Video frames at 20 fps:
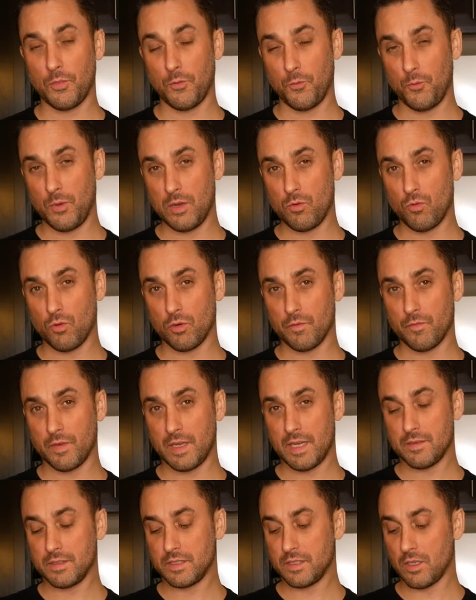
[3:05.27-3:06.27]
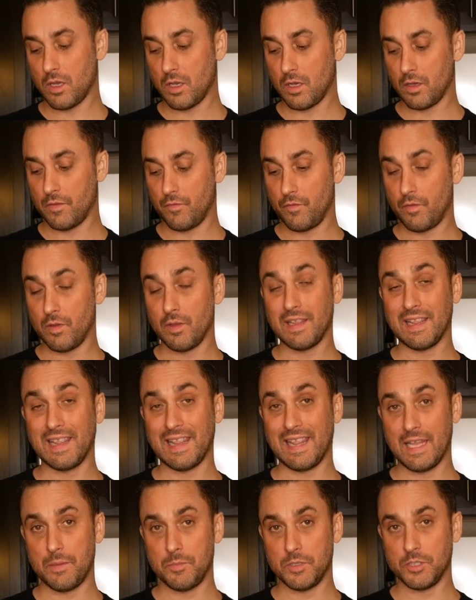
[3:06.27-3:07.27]
3/4 ounce of
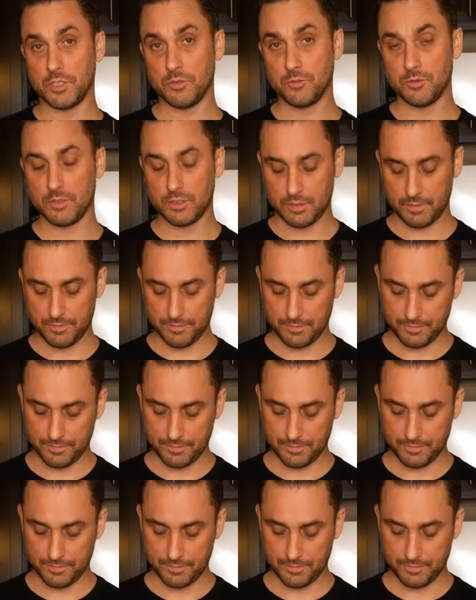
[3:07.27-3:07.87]
lemon juice.